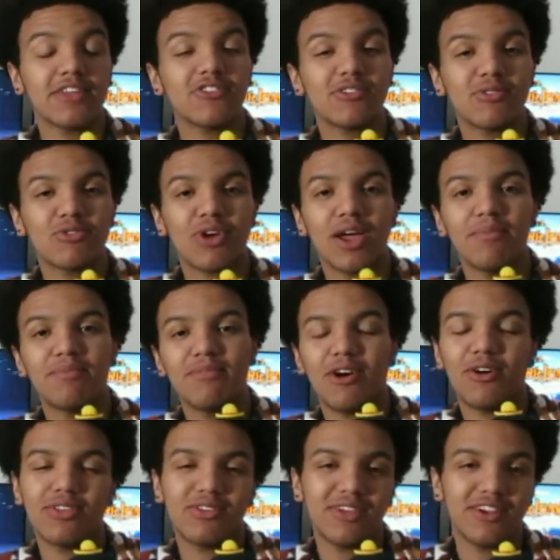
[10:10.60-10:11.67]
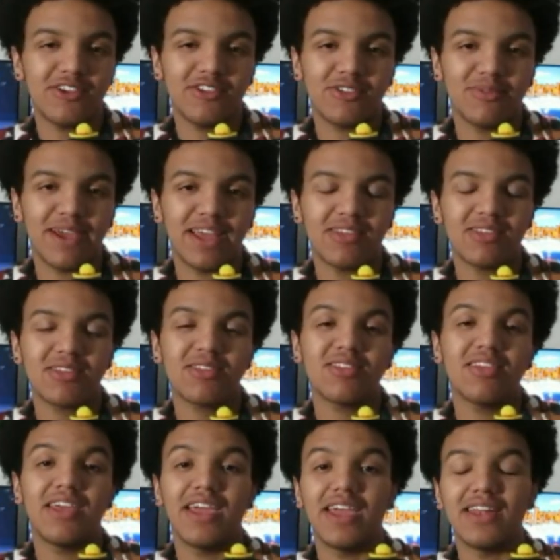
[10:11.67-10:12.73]
share, subscribe, all the standard YouTube asks.
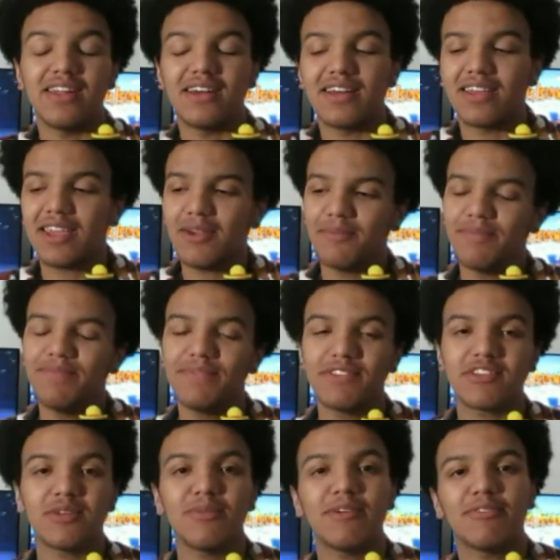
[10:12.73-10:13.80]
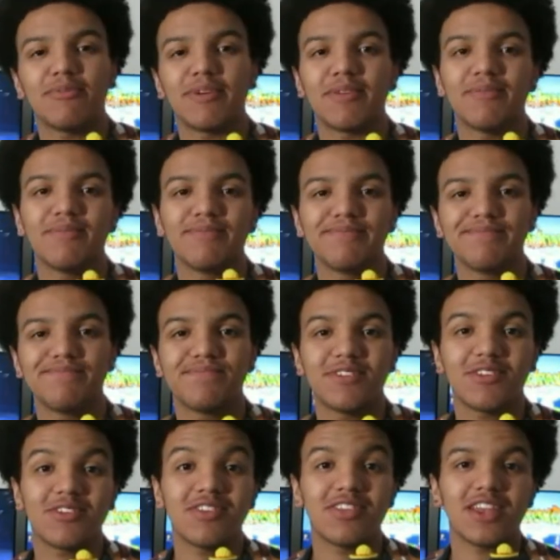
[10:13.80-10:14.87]
And yeah, it's gonna be it from me.
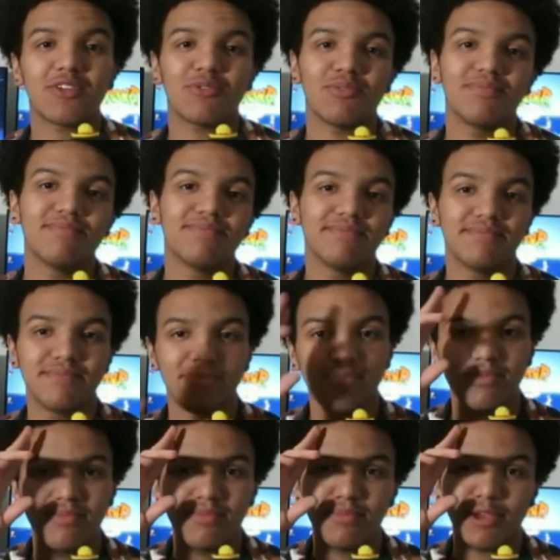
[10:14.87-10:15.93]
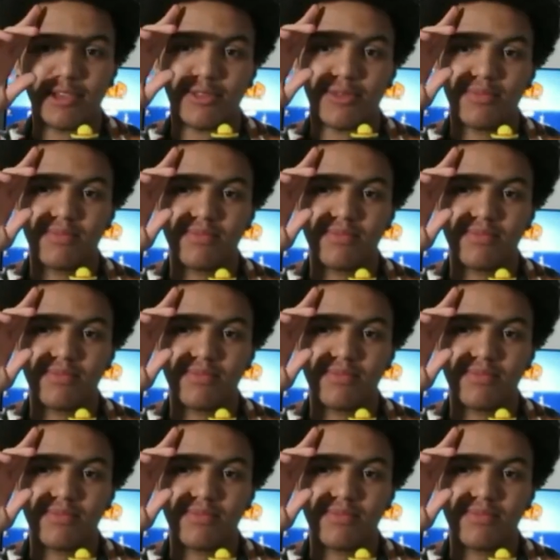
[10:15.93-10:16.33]
See you in the next one. Peace.